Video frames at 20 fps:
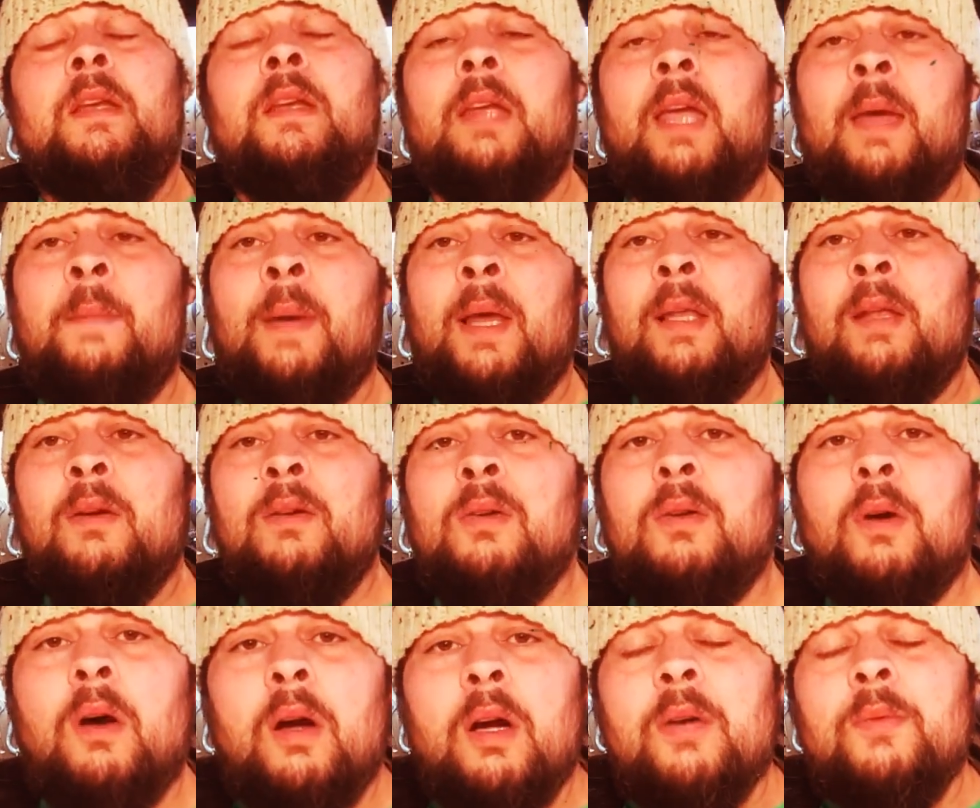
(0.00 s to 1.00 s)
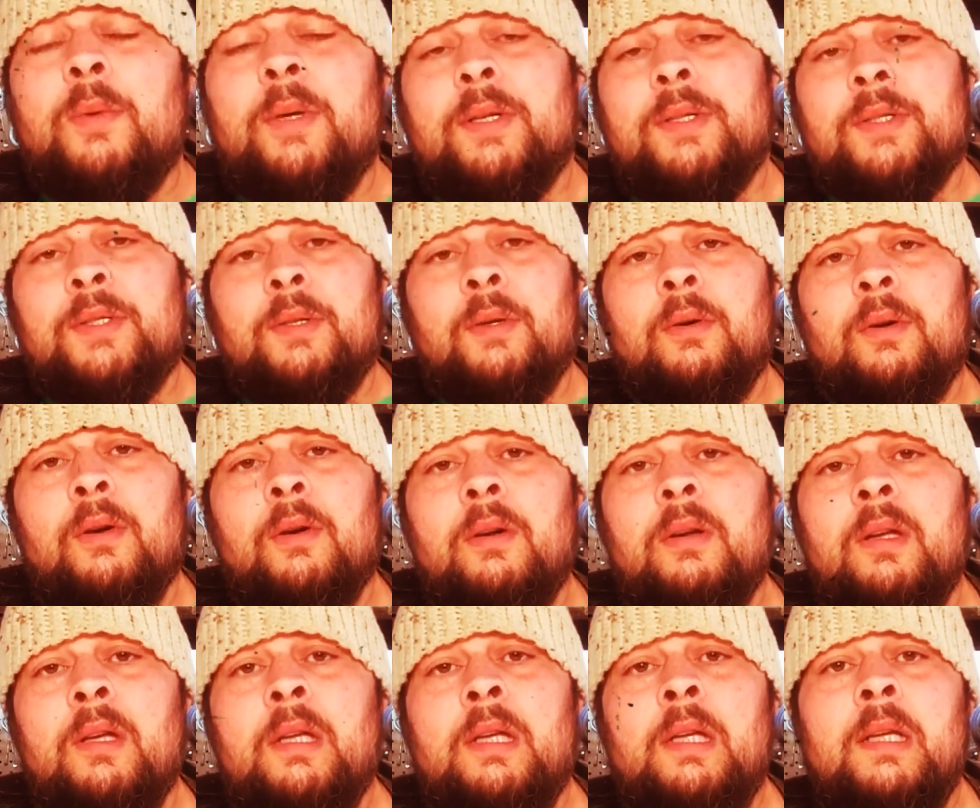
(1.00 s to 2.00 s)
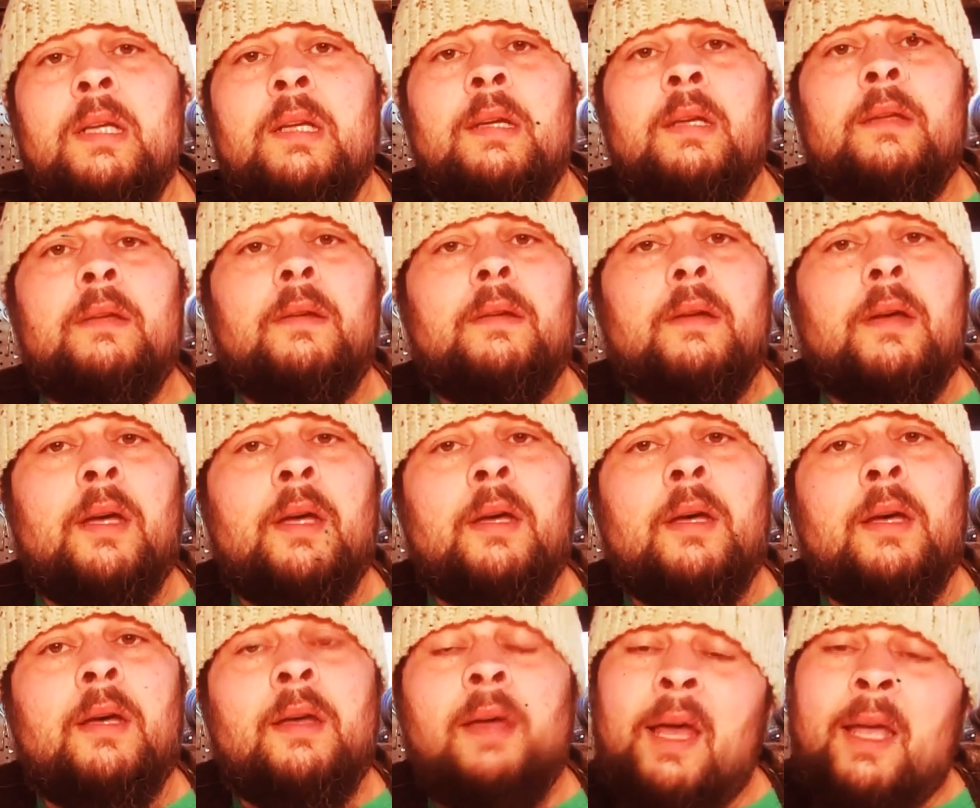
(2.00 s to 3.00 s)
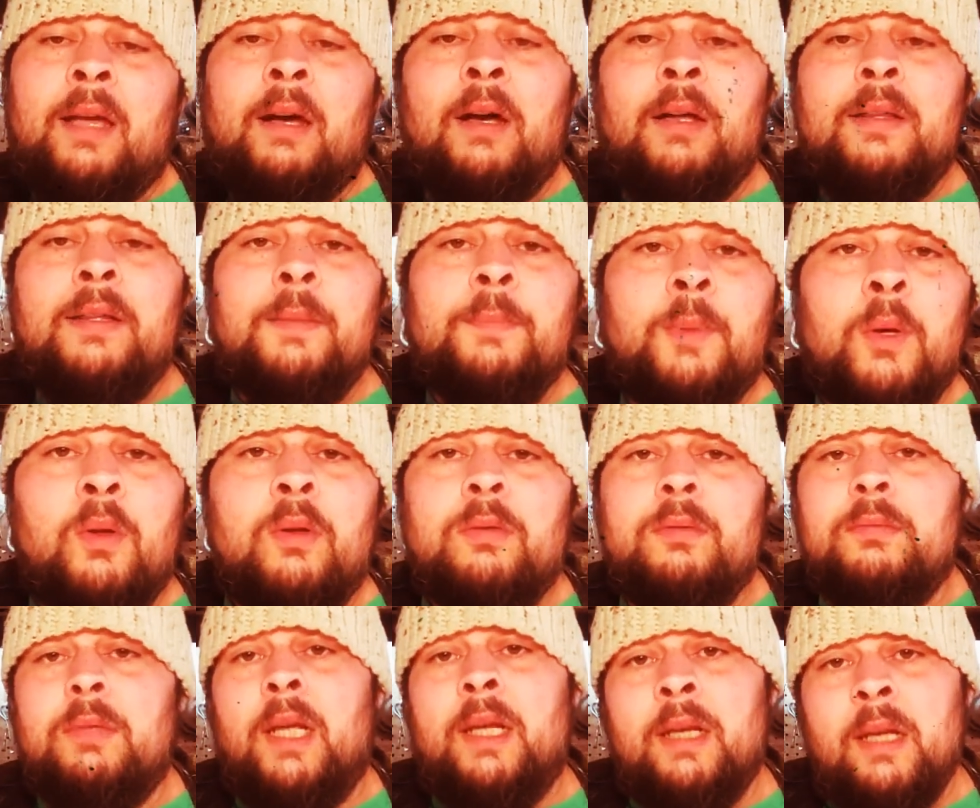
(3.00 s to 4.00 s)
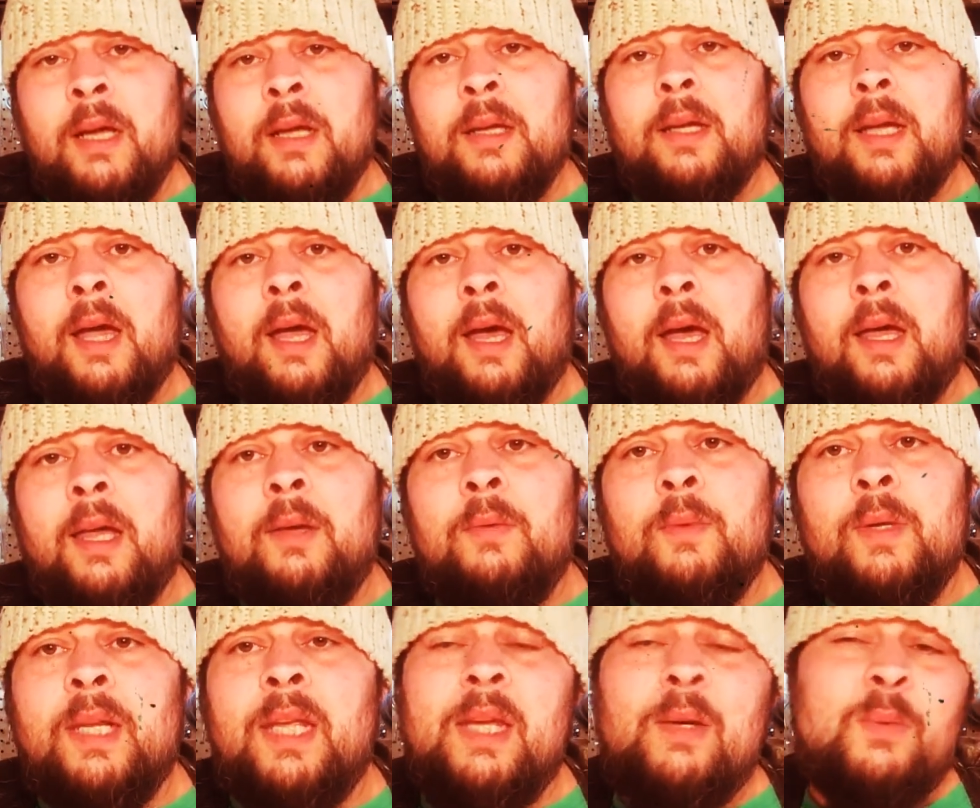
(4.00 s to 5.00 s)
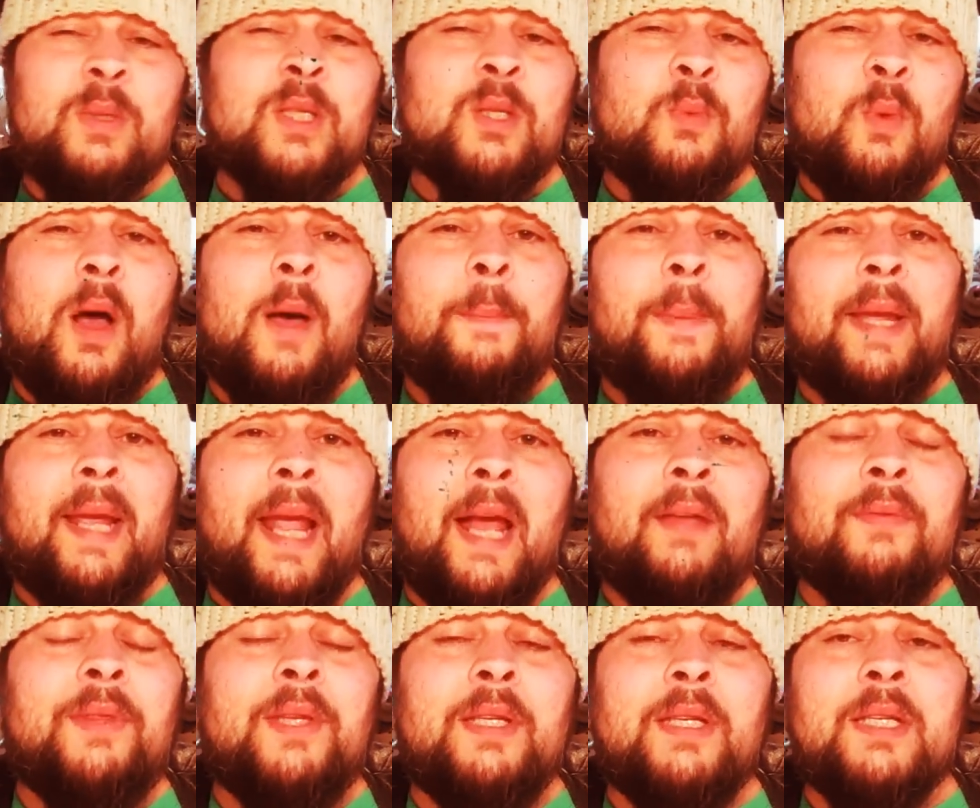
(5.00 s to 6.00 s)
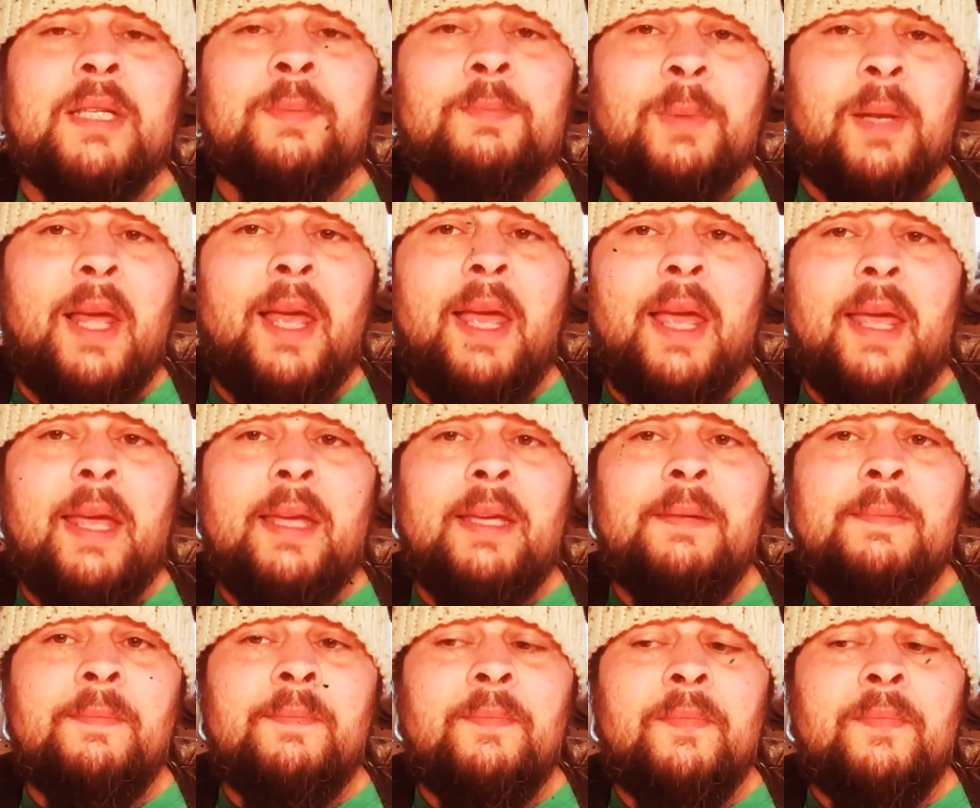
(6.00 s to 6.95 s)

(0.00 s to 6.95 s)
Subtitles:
at my local hardware store, I caught the bolt and nut guy when he was swapping out the display